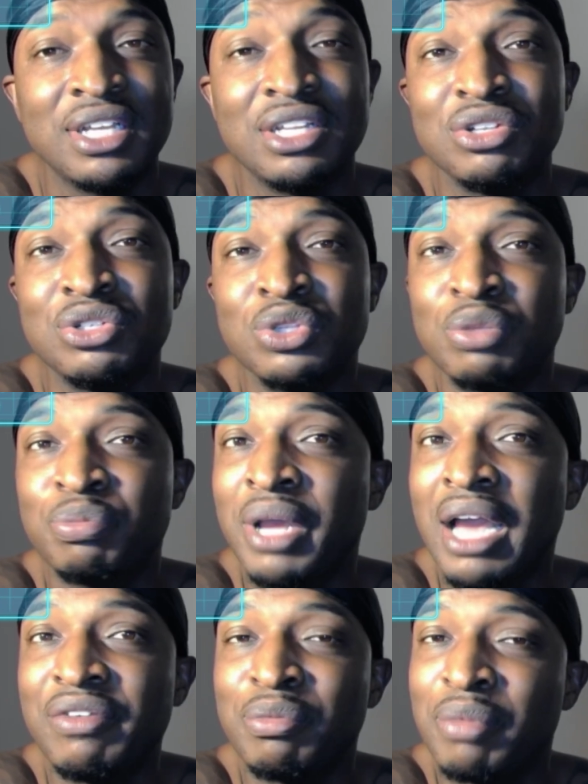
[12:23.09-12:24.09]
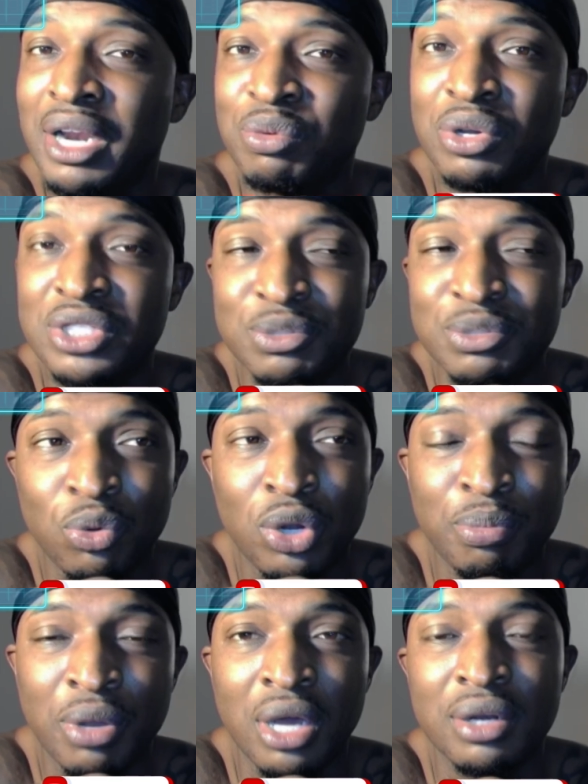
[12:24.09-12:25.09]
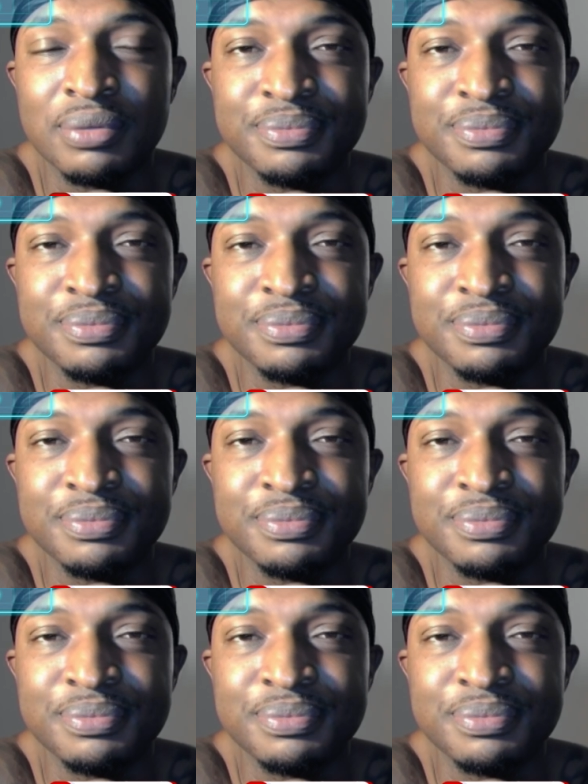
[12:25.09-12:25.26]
And you do the math. You might as well just bought a bottle.